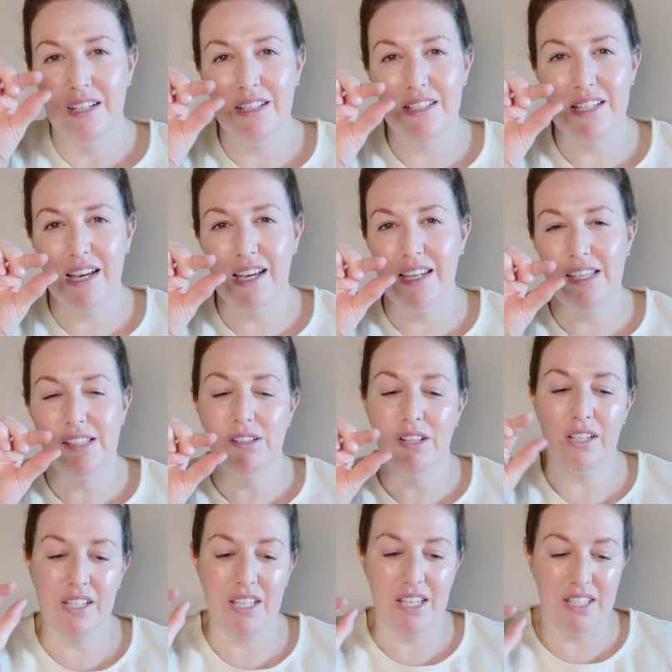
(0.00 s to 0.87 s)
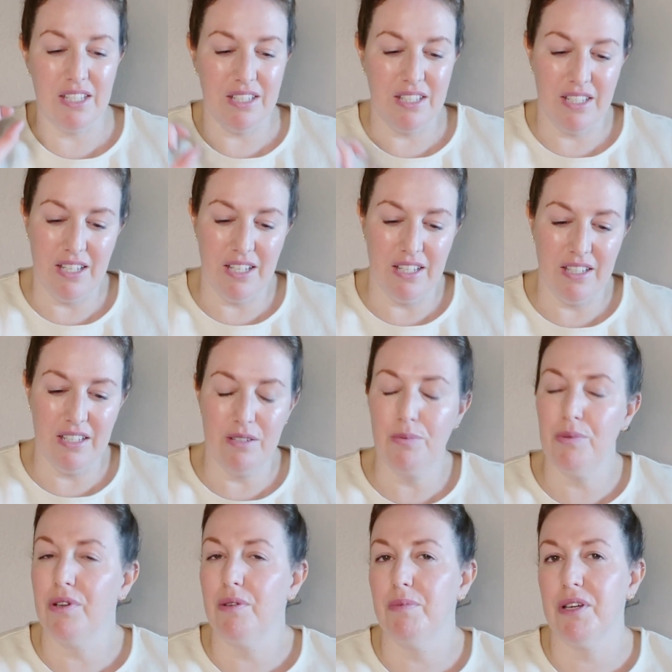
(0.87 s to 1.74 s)
a tiny locket
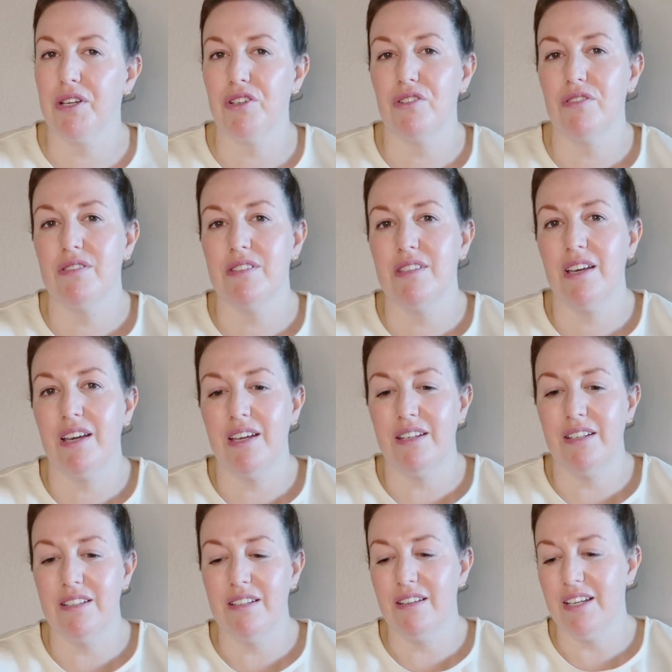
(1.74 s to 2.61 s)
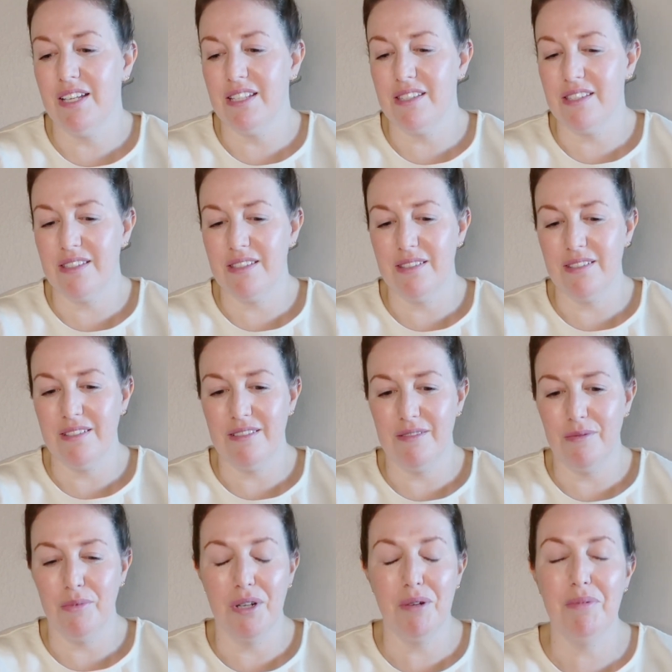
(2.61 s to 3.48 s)
and put a picture inside. It's
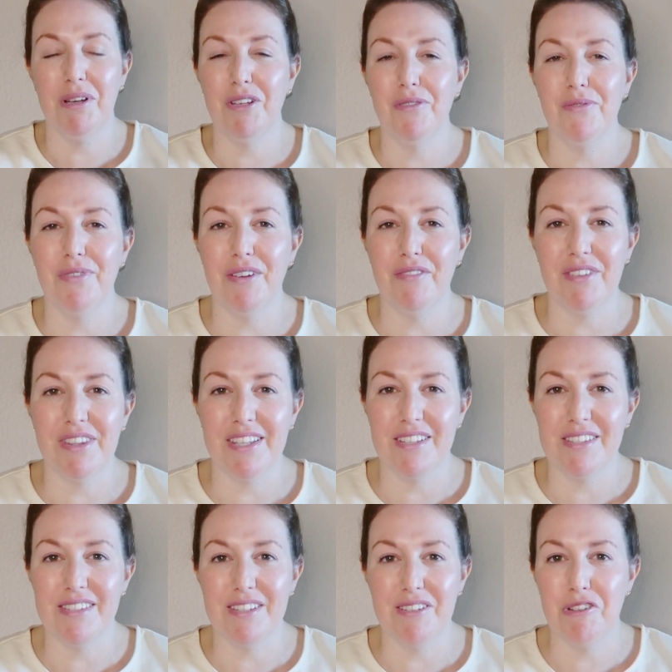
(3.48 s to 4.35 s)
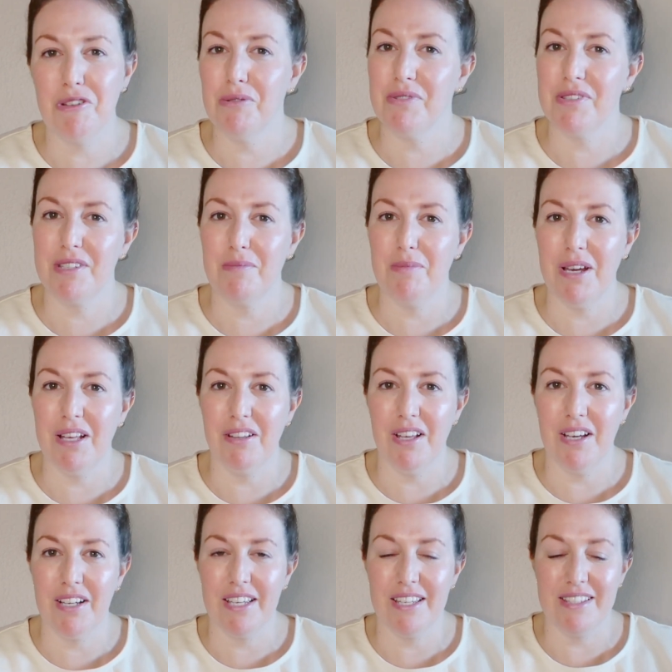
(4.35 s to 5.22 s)
one of my new favorite things to do is to buy
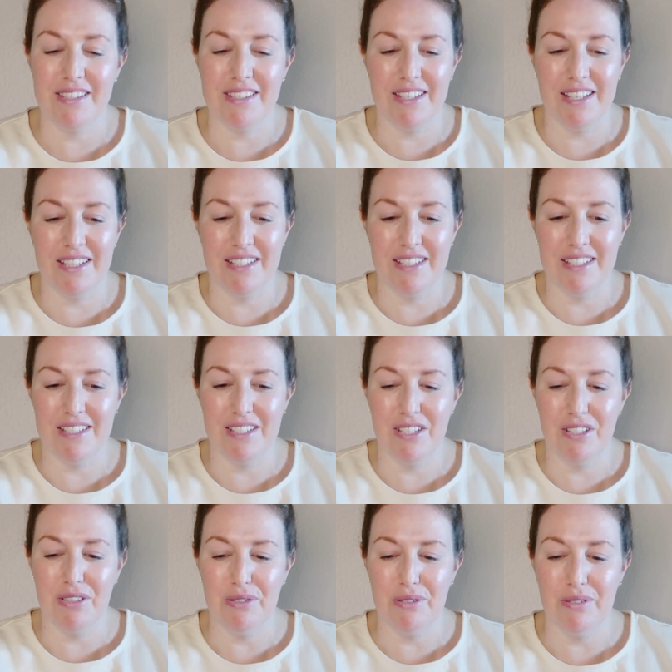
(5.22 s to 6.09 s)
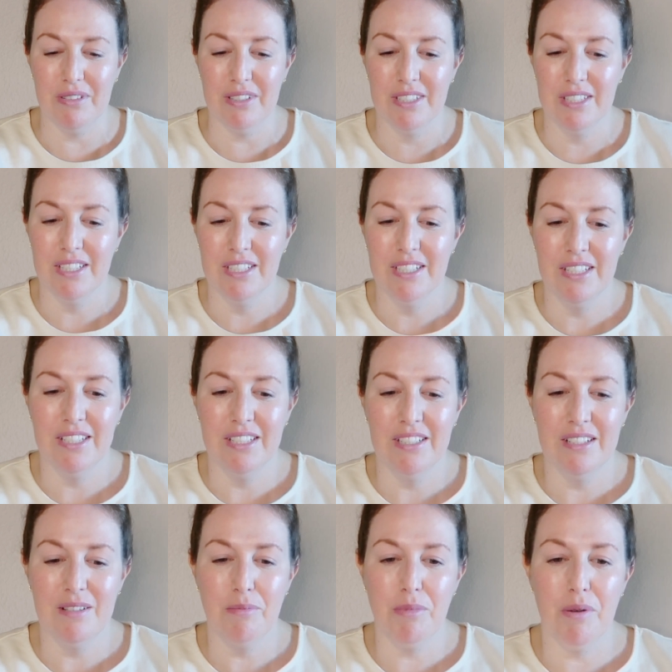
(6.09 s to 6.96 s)
lockets and to
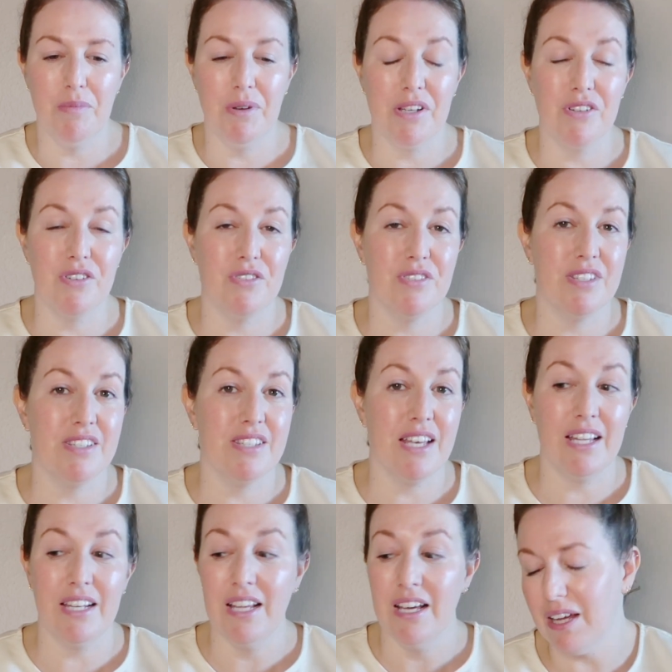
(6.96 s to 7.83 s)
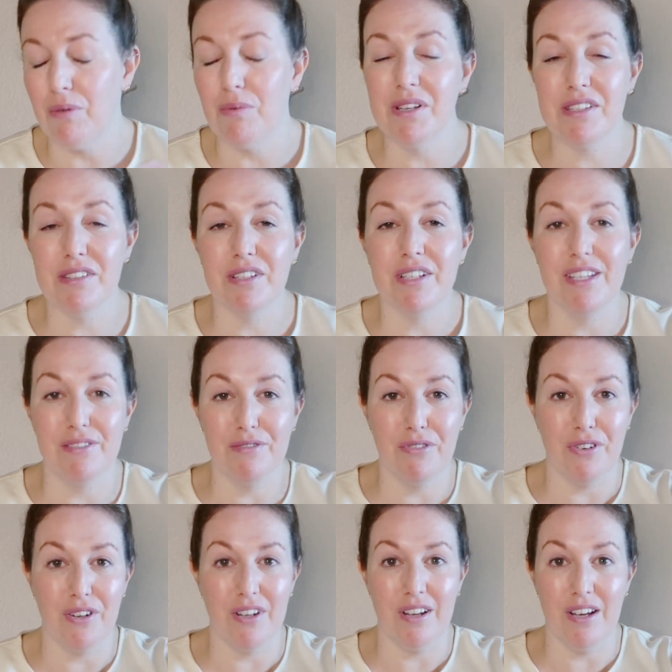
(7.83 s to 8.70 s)
put pictures inside. I was looking
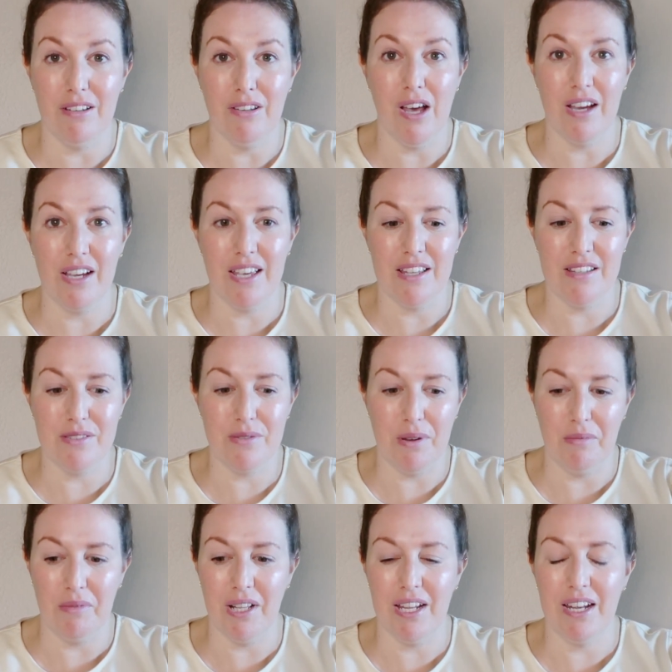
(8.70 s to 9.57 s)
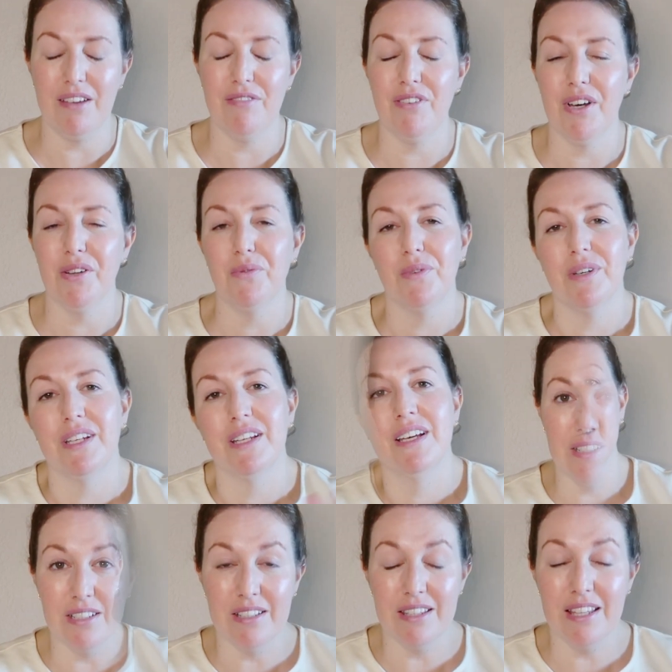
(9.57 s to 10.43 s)
for a locket, so I'm glad I found one.
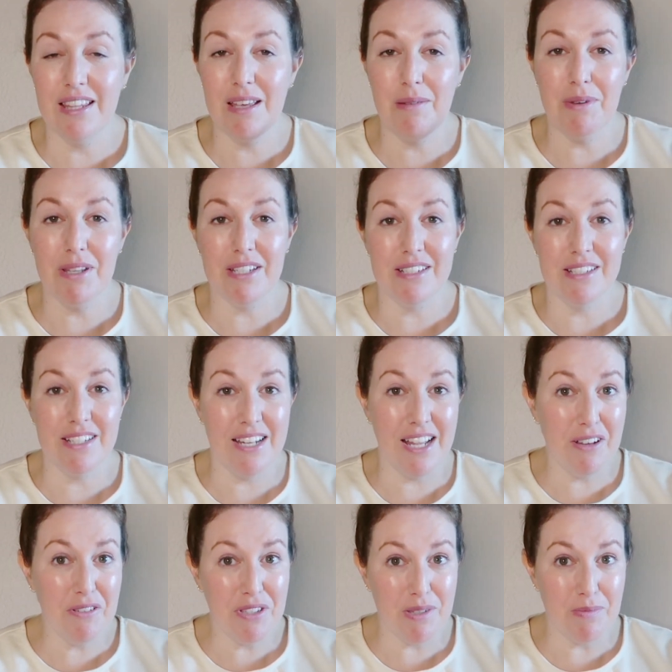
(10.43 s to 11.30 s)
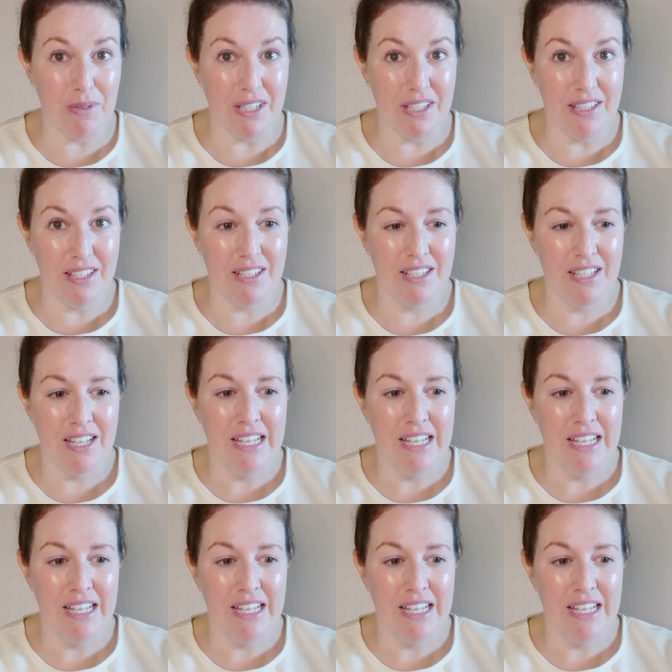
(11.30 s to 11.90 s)
Then they made an announcement